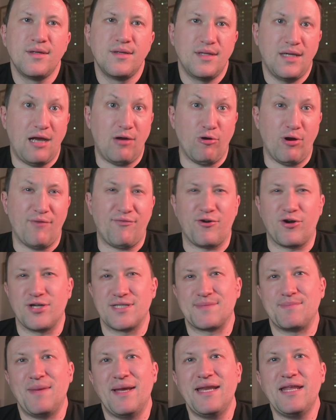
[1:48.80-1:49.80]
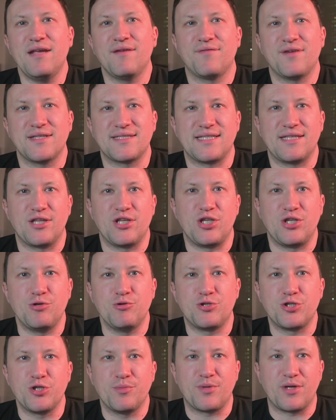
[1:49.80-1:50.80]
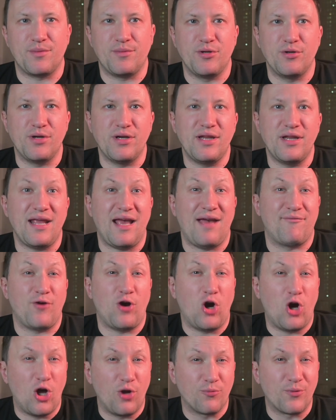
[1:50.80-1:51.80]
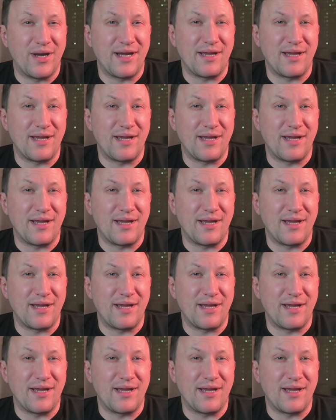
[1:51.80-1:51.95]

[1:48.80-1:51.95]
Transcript: However, as many of us in the YouTube community have already